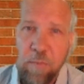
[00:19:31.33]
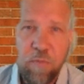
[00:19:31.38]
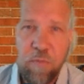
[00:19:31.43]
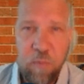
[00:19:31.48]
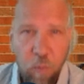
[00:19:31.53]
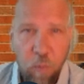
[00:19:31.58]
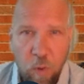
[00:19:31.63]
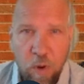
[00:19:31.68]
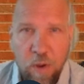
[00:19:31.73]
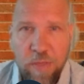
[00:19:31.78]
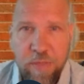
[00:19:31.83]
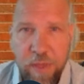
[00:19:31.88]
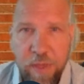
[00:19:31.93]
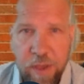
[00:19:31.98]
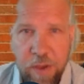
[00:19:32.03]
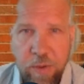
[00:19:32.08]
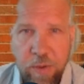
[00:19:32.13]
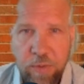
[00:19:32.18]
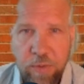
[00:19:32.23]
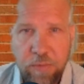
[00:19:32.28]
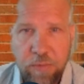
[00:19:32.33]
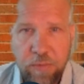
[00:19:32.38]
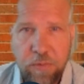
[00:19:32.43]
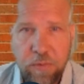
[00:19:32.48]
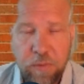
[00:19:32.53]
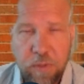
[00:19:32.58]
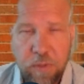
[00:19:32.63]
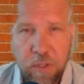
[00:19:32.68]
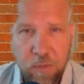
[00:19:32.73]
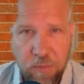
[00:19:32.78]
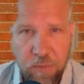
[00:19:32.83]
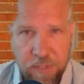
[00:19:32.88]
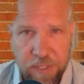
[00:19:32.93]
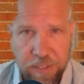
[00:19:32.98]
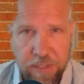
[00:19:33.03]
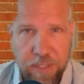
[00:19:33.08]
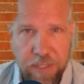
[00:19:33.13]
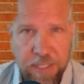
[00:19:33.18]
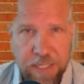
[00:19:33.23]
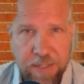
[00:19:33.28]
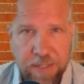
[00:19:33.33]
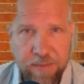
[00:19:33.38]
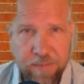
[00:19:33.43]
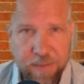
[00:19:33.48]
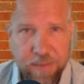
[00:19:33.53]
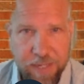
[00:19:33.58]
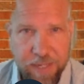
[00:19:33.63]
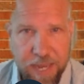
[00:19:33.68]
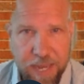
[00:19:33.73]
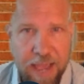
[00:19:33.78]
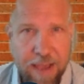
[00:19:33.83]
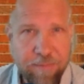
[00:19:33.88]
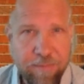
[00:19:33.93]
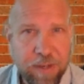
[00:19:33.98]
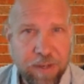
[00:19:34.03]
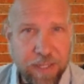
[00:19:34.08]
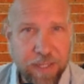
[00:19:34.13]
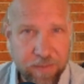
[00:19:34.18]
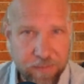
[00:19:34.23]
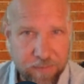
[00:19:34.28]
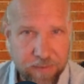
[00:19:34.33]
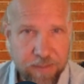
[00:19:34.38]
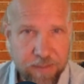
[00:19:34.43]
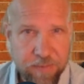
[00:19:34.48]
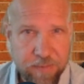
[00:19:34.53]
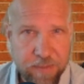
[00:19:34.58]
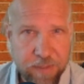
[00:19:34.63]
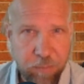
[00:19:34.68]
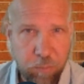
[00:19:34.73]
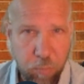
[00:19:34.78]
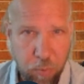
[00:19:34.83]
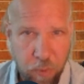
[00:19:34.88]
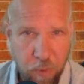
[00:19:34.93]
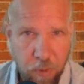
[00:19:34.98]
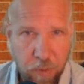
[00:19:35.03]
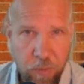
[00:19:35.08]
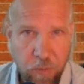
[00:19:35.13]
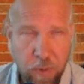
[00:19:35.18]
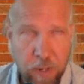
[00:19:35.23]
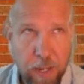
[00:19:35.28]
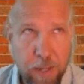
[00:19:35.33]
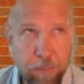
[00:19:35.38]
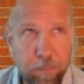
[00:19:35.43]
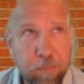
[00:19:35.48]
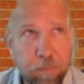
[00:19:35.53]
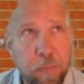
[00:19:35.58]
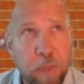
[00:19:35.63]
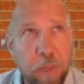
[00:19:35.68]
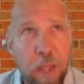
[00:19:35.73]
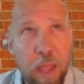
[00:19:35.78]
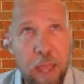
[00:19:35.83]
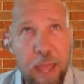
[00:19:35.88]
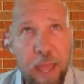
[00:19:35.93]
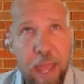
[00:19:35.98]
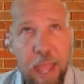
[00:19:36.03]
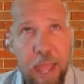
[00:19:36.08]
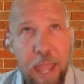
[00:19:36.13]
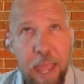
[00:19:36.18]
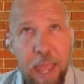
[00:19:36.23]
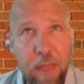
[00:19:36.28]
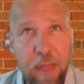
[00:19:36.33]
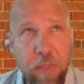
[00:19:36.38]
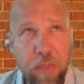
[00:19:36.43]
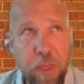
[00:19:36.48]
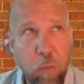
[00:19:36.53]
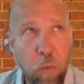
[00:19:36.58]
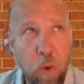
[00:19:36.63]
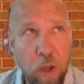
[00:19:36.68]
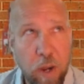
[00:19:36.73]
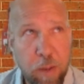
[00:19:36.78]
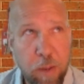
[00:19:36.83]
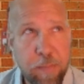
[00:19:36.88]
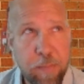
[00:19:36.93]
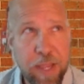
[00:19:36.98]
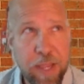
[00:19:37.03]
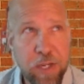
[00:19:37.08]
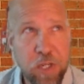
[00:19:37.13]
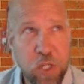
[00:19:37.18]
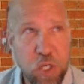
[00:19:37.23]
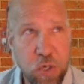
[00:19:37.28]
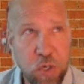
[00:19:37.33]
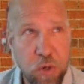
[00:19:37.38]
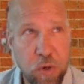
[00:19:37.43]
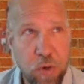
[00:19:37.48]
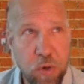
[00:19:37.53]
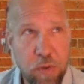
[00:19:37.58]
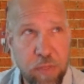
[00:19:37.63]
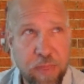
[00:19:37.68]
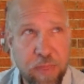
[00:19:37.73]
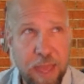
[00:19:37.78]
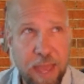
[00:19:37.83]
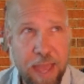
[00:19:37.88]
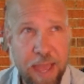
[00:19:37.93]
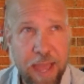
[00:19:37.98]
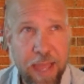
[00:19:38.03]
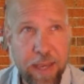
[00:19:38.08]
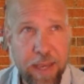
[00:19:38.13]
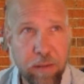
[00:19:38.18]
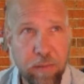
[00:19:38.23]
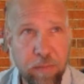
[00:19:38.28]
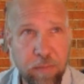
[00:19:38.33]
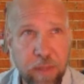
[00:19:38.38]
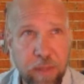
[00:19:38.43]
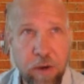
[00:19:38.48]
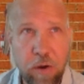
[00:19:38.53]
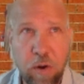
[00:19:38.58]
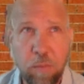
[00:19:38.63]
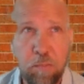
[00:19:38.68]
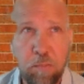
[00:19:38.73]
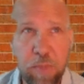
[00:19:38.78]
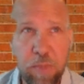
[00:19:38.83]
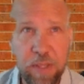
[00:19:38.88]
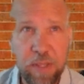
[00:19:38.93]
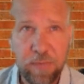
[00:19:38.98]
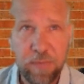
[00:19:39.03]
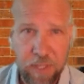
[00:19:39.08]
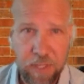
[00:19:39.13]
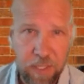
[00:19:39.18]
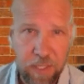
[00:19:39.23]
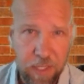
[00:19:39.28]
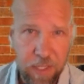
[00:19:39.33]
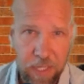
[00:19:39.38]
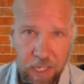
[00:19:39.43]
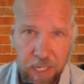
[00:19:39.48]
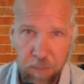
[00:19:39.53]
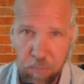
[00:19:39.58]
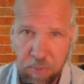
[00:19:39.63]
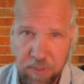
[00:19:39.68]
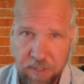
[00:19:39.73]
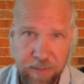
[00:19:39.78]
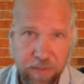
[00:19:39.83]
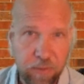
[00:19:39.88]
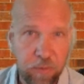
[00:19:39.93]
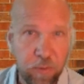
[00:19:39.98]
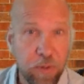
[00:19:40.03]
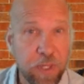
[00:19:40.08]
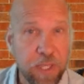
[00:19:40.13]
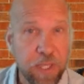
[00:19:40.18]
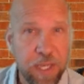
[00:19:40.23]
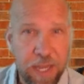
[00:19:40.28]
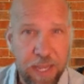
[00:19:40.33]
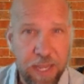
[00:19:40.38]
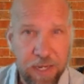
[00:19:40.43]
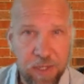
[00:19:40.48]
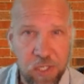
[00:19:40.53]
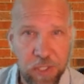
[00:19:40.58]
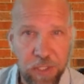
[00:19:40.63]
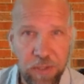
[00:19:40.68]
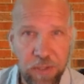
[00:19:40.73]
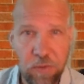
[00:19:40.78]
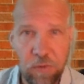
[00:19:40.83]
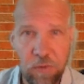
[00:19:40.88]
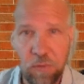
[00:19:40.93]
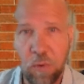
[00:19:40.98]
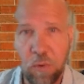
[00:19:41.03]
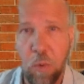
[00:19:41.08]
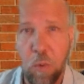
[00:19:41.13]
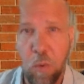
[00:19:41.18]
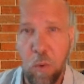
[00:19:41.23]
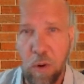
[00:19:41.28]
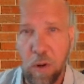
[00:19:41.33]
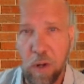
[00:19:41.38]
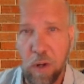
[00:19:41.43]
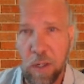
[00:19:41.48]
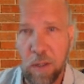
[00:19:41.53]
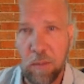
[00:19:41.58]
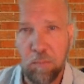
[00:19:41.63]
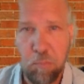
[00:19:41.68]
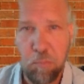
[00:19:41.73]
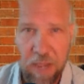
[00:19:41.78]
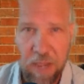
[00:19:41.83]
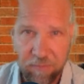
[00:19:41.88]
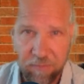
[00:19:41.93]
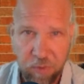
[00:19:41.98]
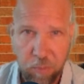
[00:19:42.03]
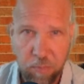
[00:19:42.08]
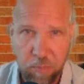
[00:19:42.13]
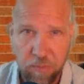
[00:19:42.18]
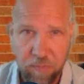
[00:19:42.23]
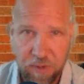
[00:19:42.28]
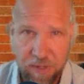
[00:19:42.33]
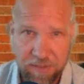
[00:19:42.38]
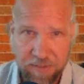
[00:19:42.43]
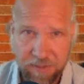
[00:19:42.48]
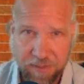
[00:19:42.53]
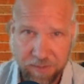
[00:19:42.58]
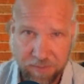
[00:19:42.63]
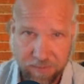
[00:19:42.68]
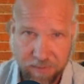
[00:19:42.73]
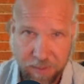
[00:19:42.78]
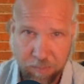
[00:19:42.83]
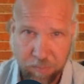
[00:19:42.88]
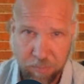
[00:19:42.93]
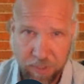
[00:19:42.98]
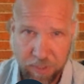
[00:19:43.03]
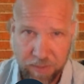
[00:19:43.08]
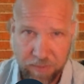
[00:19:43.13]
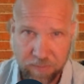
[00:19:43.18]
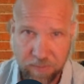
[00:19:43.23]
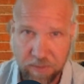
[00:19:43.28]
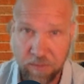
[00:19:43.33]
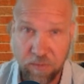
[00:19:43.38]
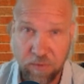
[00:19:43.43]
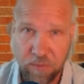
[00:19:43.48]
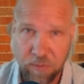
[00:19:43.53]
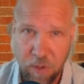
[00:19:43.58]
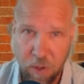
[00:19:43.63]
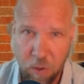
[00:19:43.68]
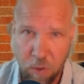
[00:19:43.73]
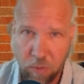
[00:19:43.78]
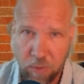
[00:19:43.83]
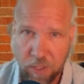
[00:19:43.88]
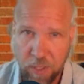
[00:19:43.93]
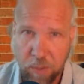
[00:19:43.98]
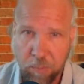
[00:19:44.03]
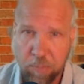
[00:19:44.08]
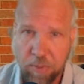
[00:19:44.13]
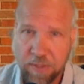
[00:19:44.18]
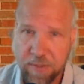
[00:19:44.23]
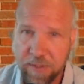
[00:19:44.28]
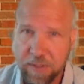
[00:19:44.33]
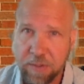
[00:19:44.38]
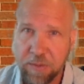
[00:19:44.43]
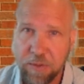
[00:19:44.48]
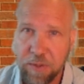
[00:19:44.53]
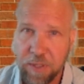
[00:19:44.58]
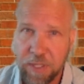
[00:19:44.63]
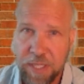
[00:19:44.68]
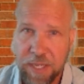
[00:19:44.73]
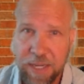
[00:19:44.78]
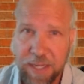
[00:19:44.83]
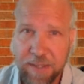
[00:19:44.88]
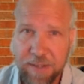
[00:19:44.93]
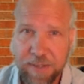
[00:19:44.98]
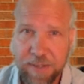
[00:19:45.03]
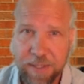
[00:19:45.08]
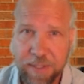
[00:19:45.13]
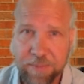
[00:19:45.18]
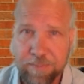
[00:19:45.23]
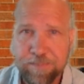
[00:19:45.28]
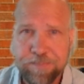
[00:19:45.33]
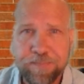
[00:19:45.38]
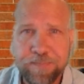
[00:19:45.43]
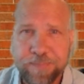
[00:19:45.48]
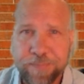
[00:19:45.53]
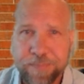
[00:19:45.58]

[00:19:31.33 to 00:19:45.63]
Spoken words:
For those utilities that have an existing program and they want to make sure that they aren't missing any particular connections or backflow prevention assemblies installed at a particular connection,